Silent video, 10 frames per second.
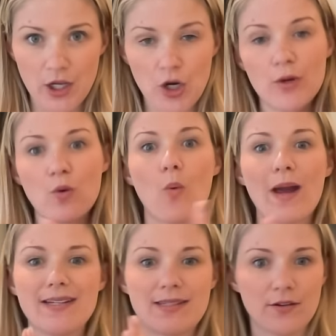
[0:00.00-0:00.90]
You don't want to
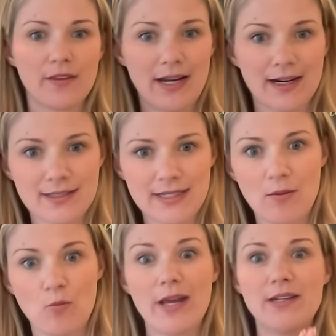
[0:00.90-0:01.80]
wait till the next
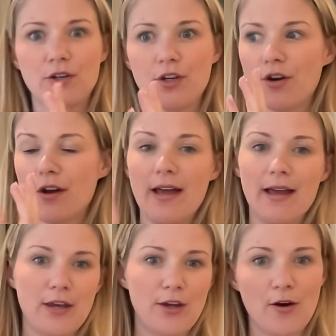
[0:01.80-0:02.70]
step, wait till you're,
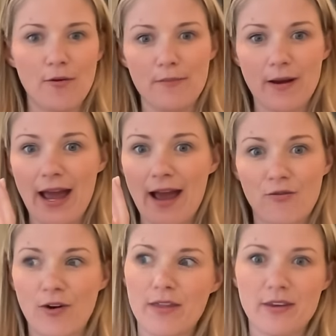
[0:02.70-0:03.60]
you know,
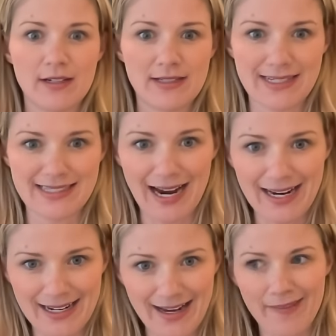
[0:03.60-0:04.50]
halfway done
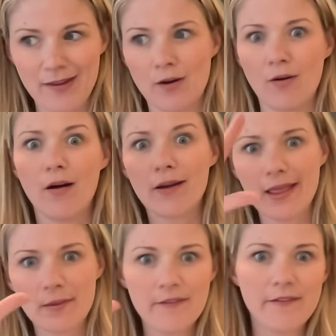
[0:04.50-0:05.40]
designing it and then go, okay,
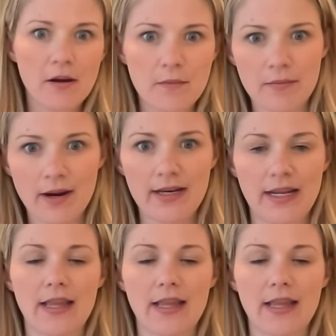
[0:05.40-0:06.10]
let me figure out my branding.